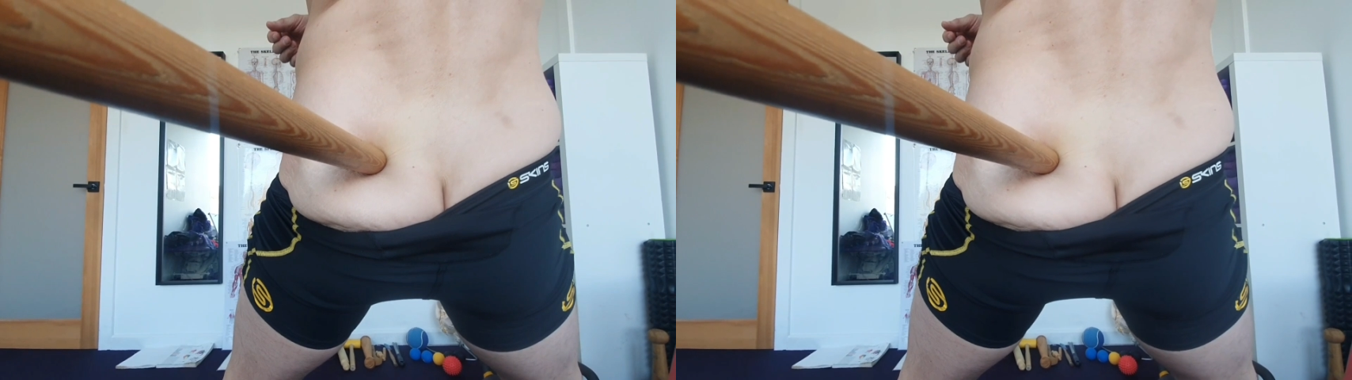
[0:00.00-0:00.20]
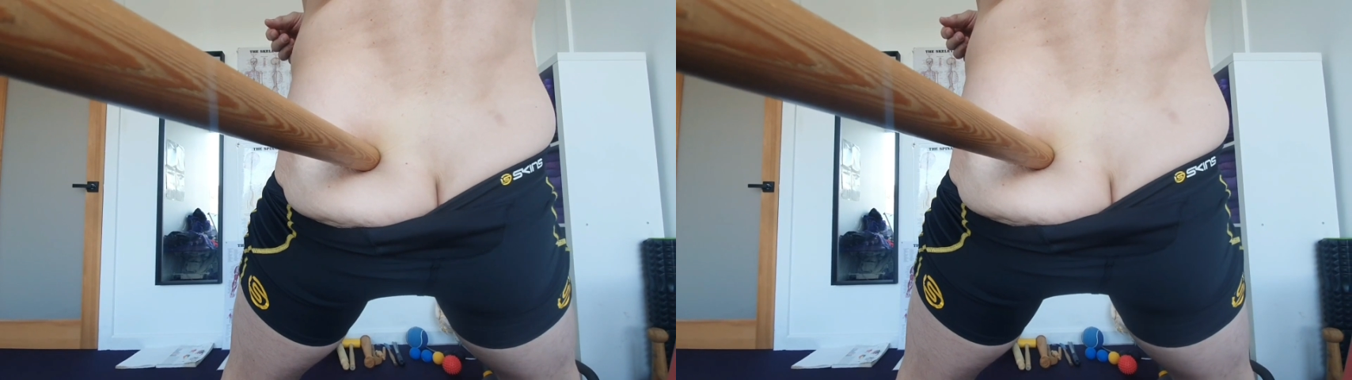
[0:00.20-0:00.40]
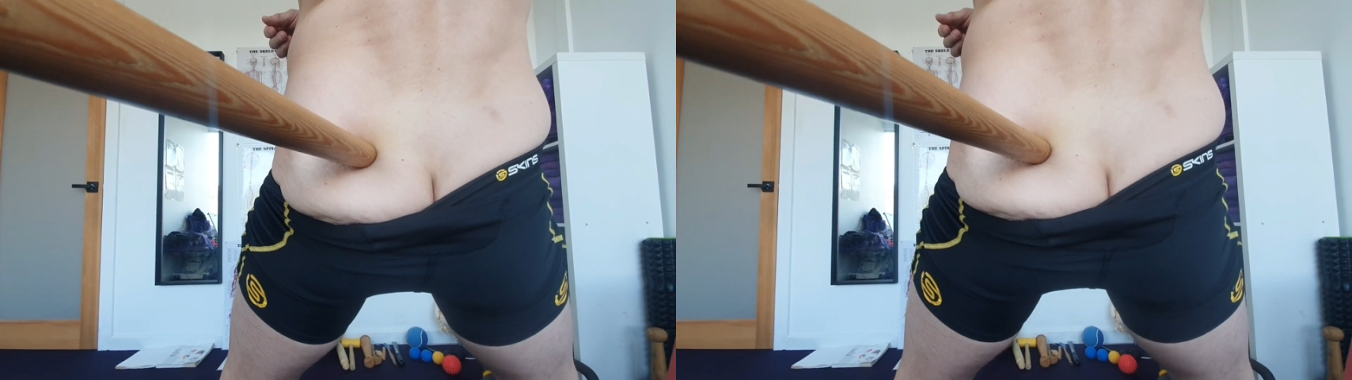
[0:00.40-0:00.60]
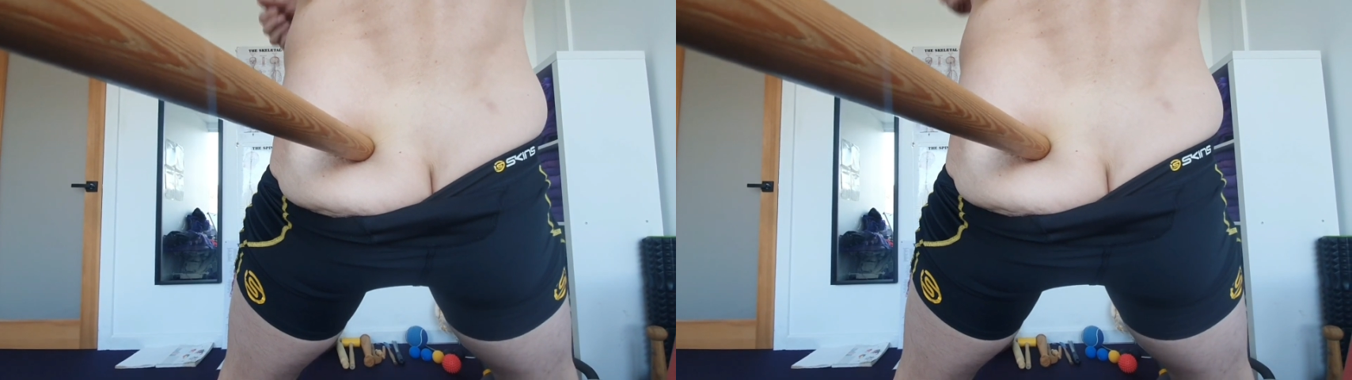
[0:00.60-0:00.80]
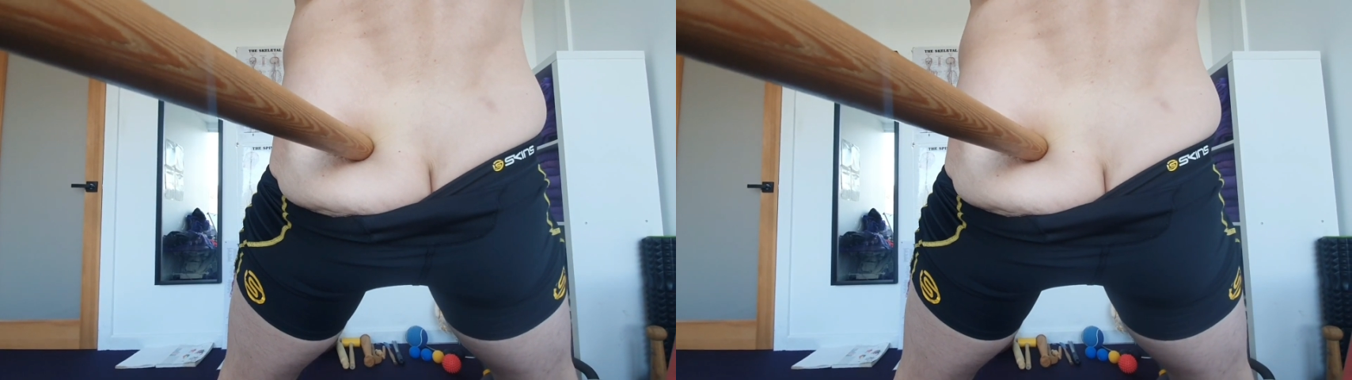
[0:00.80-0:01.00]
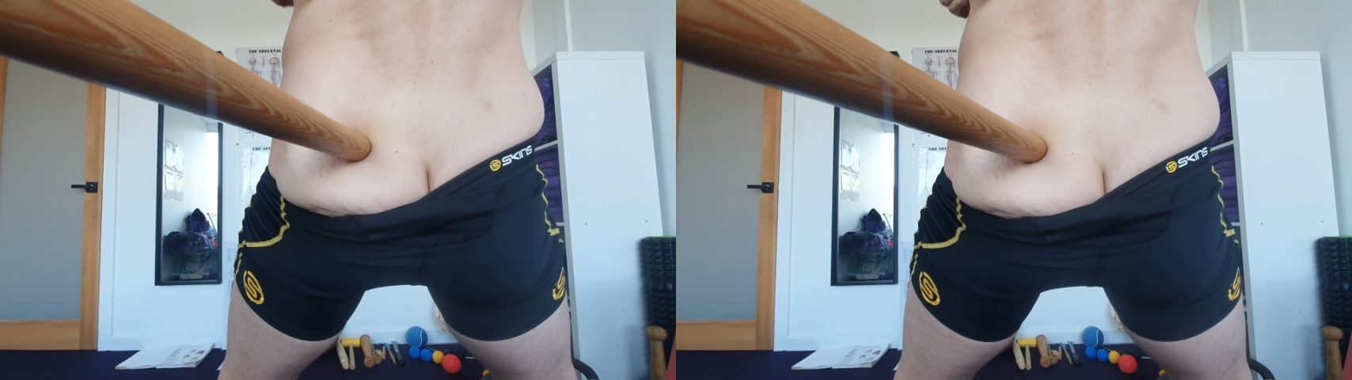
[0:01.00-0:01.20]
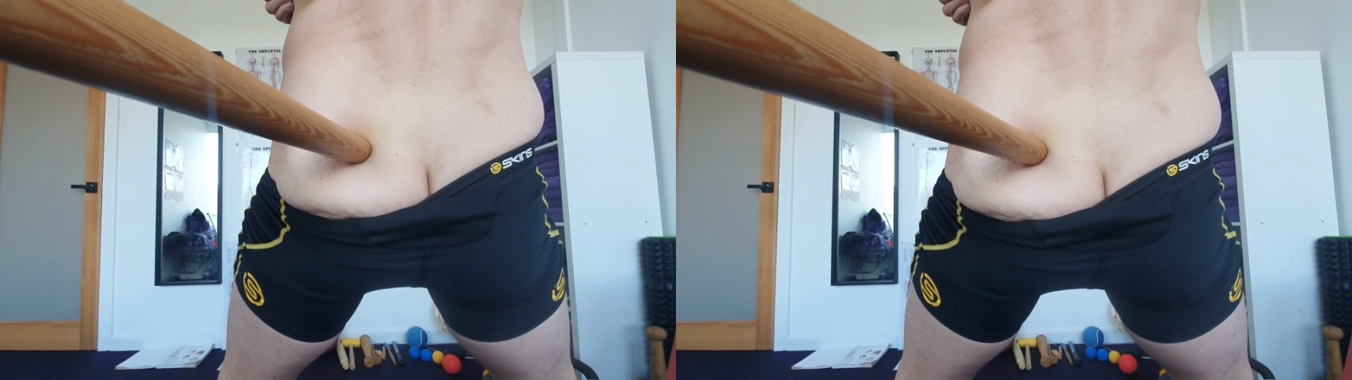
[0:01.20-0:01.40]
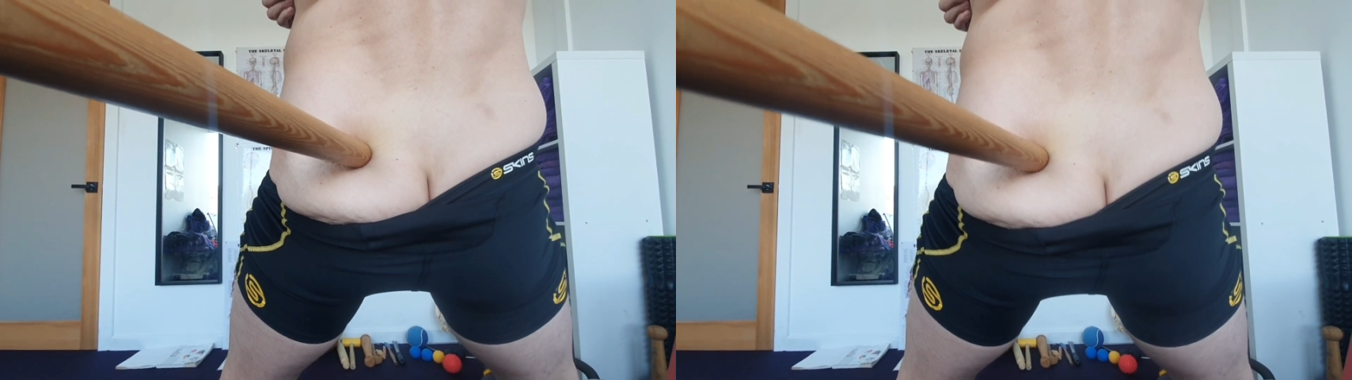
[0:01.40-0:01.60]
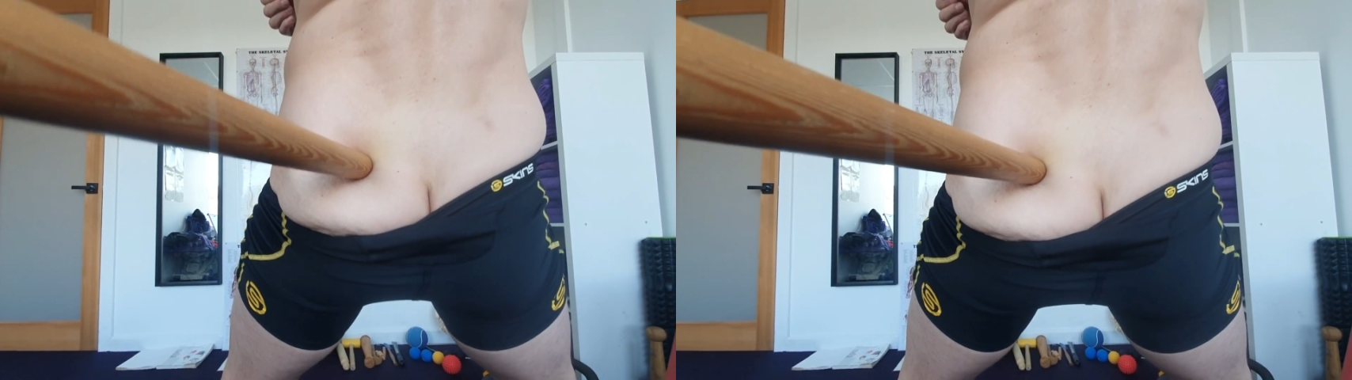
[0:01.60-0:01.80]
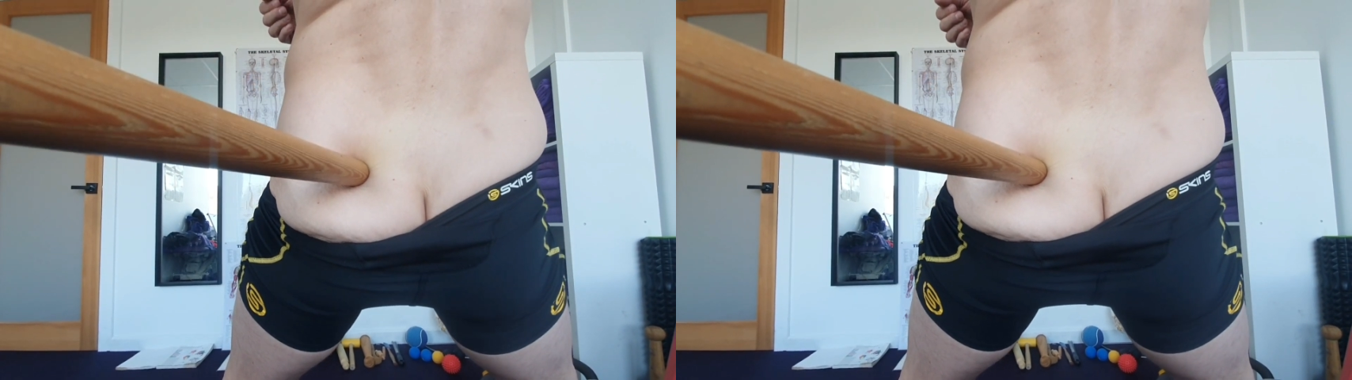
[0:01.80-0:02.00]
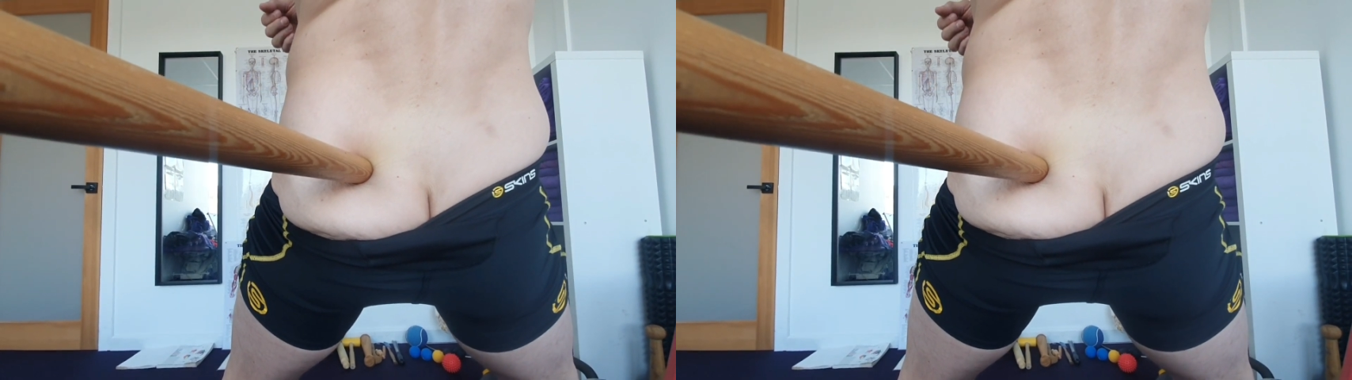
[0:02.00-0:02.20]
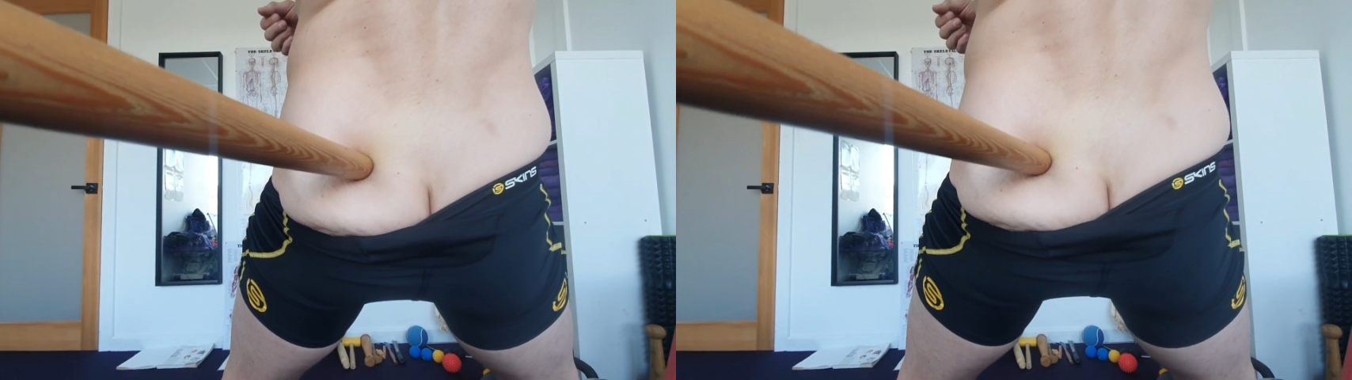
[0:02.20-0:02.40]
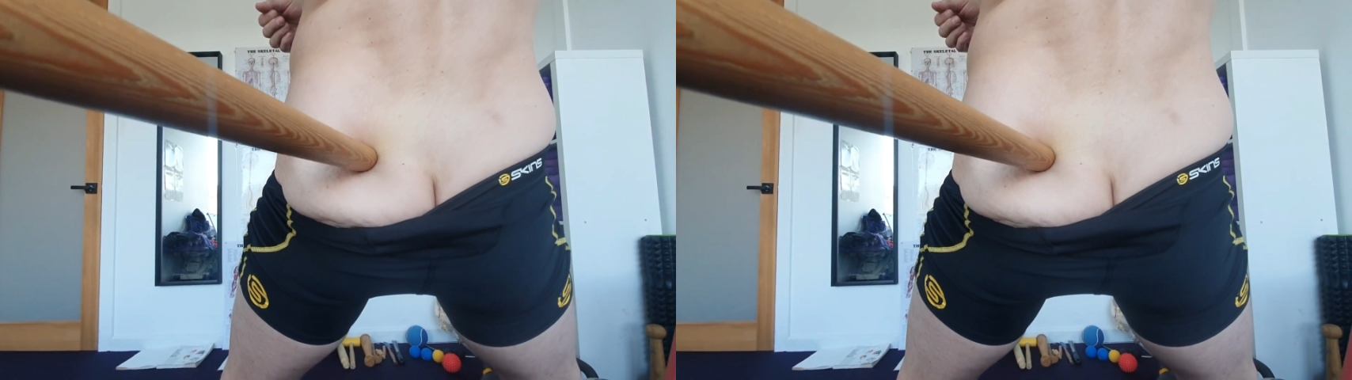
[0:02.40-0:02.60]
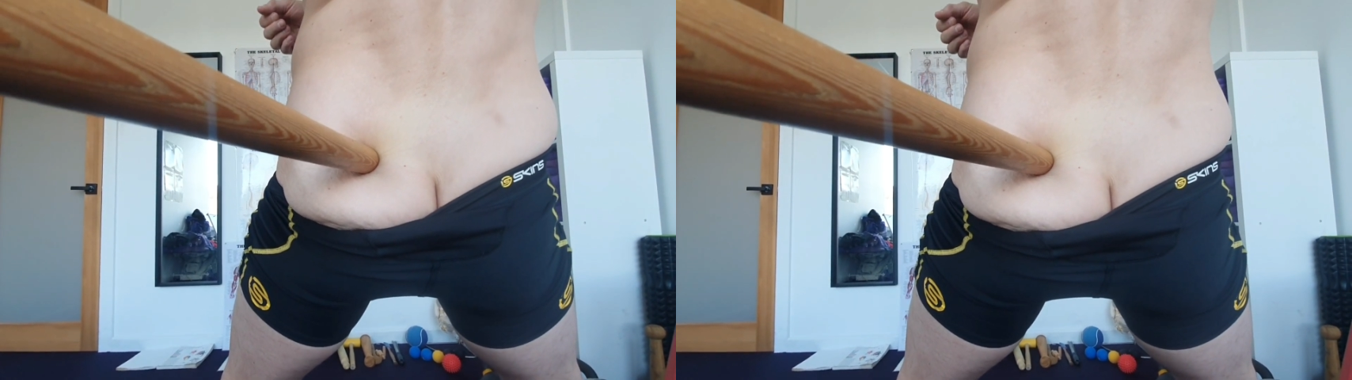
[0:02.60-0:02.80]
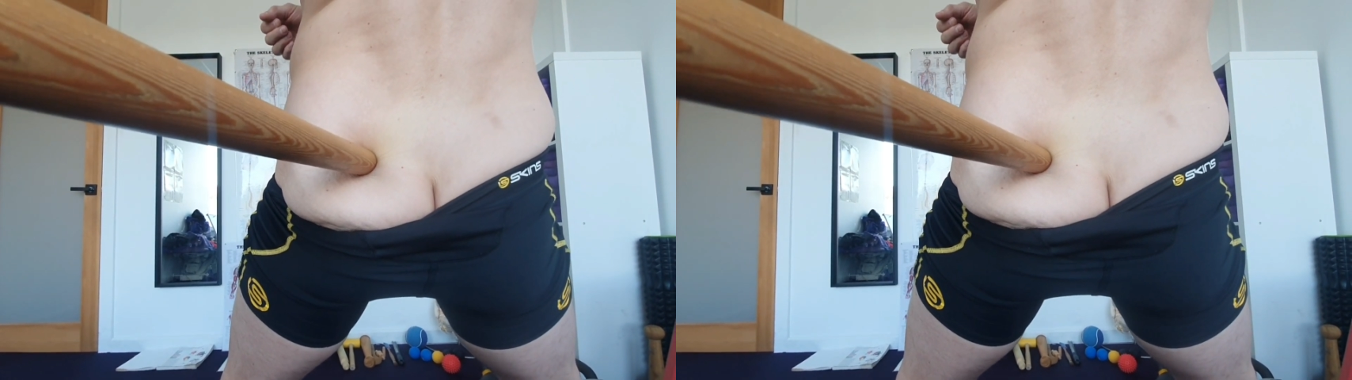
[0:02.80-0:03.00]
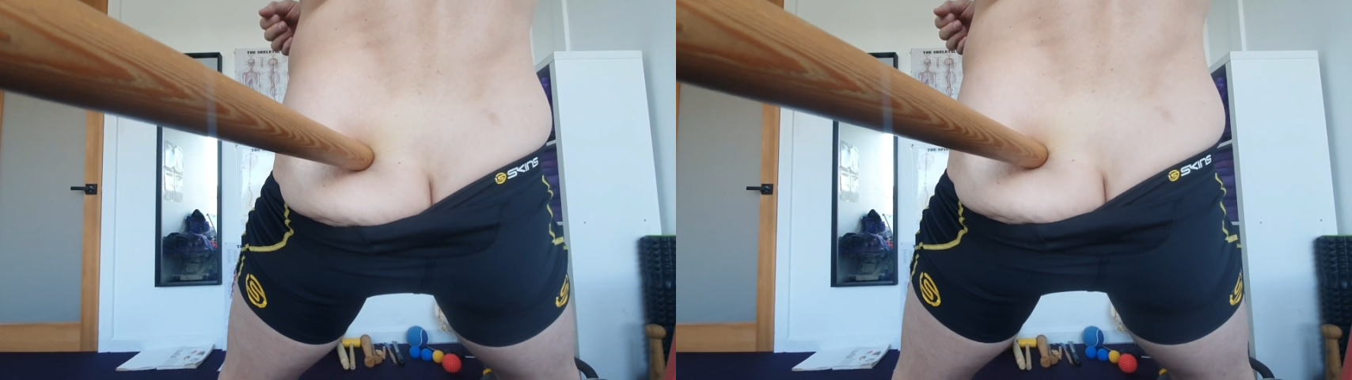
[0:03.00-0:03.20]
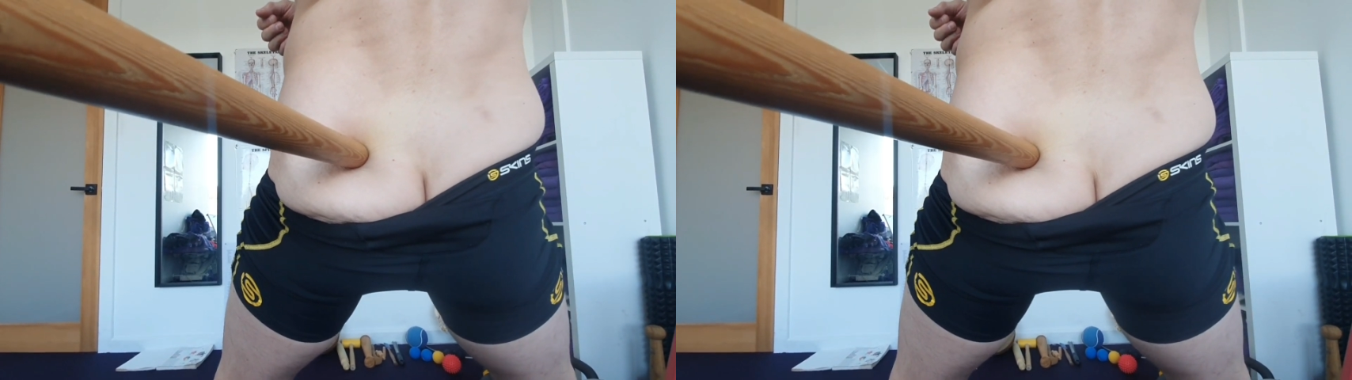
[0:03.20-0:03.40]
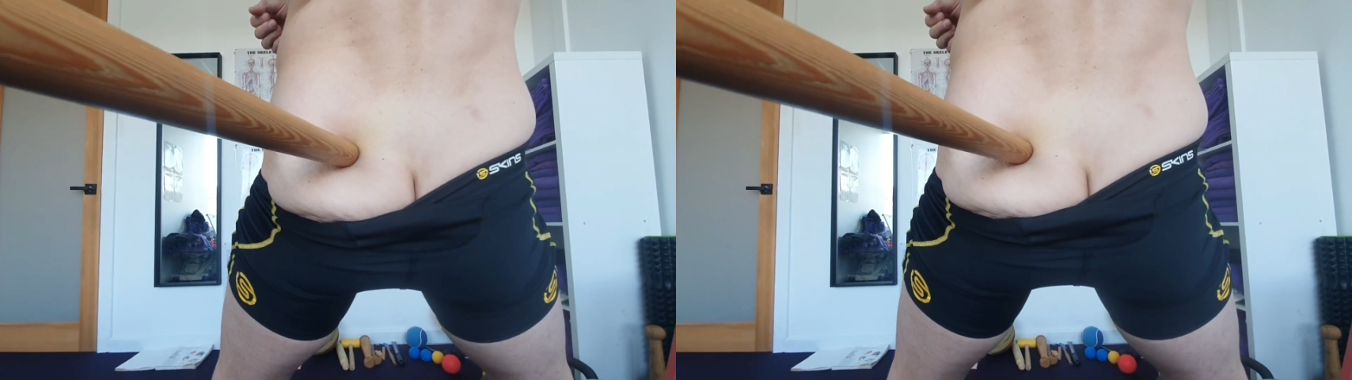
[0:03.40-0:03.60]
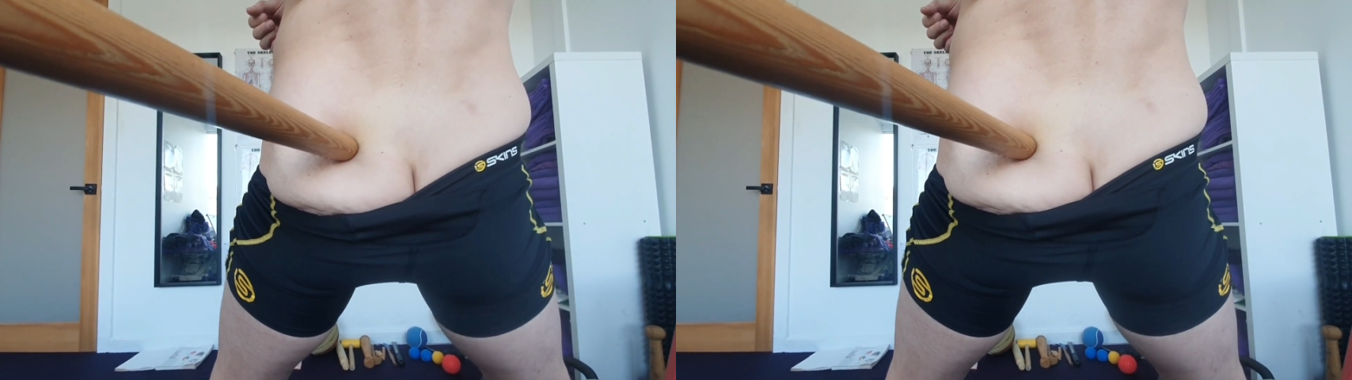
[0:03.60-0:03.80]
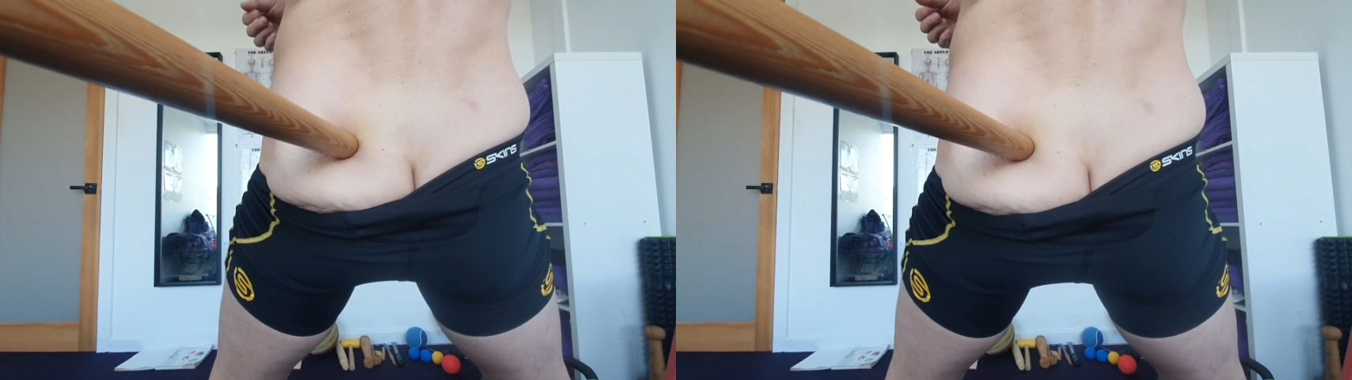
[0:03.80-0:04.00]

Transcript: [unreadable: no face in view]